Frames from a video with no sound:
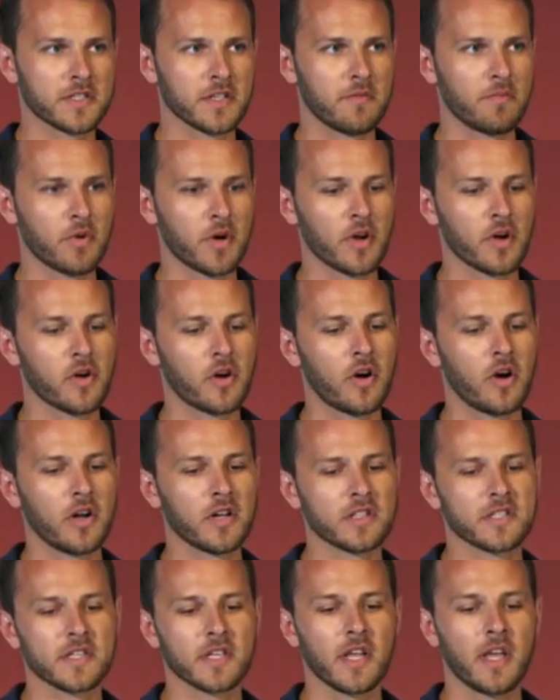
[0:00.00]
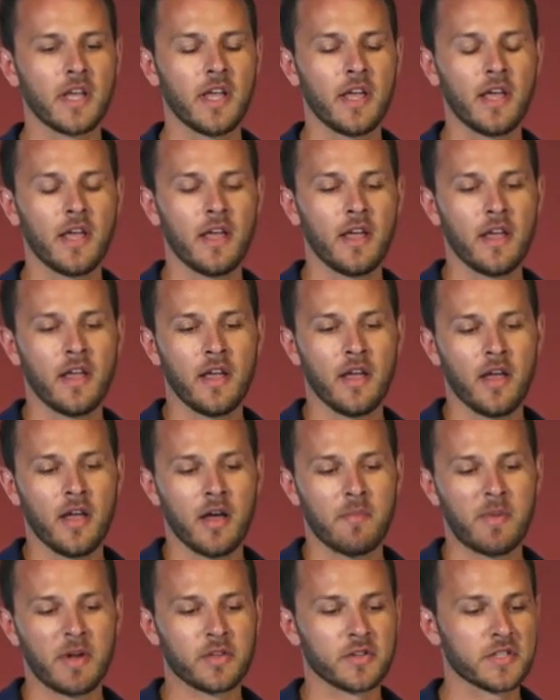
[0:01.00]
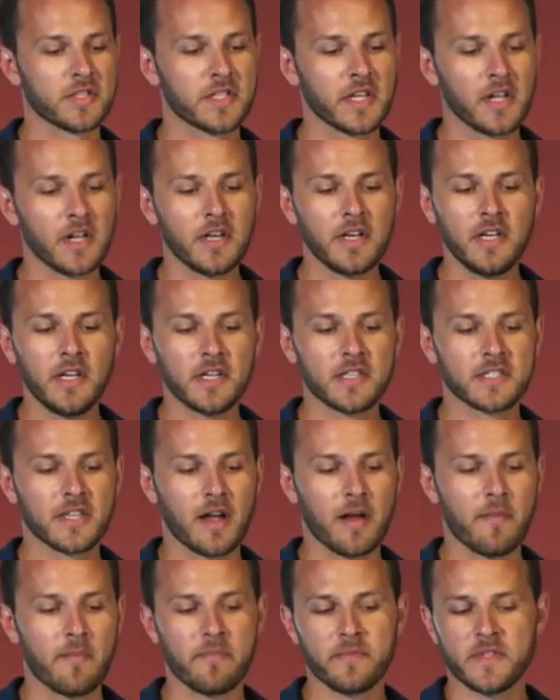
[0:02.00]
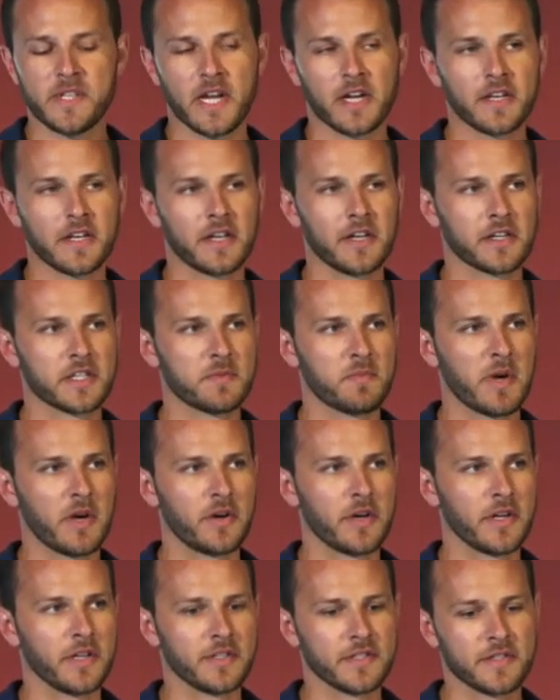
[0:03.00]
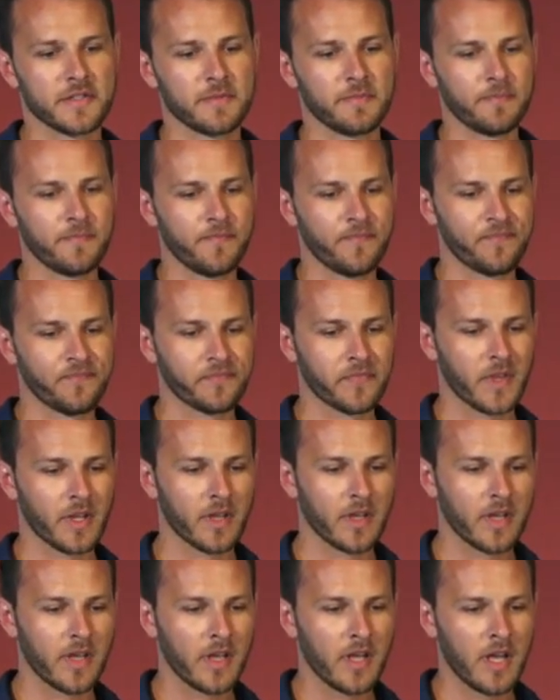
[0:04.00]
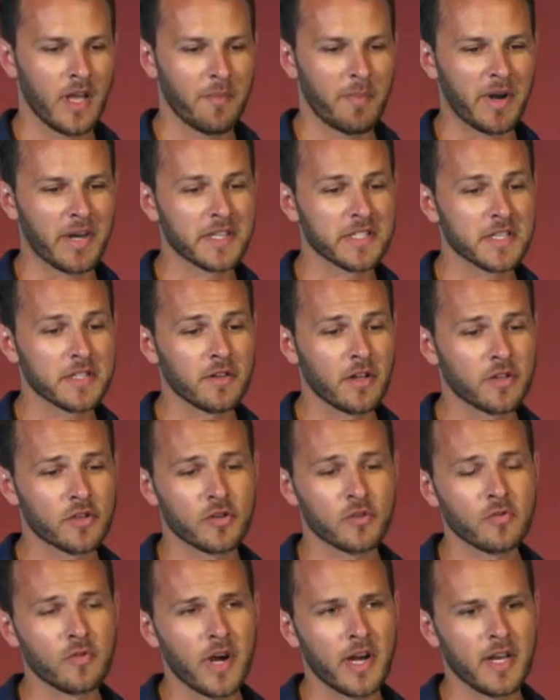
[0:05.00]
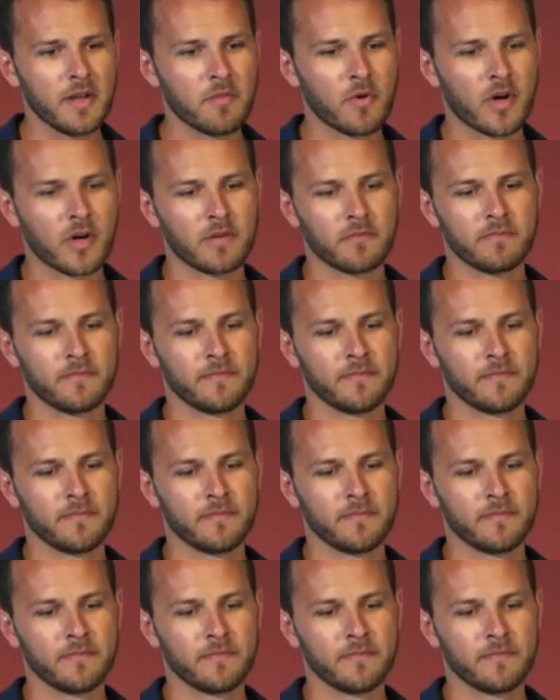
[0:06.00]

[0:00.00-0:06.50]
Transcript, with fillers: and protocols, but you still need some technical experience. But this is not true anymore.